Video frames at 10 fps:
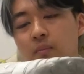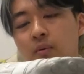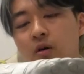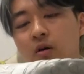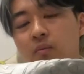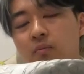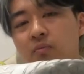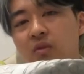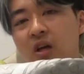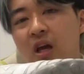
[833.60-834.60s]
but
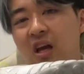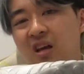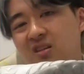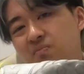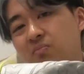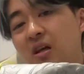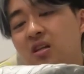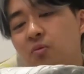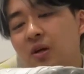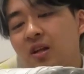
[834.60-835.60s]
it's
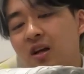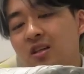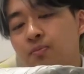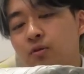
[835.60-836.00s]
a really nice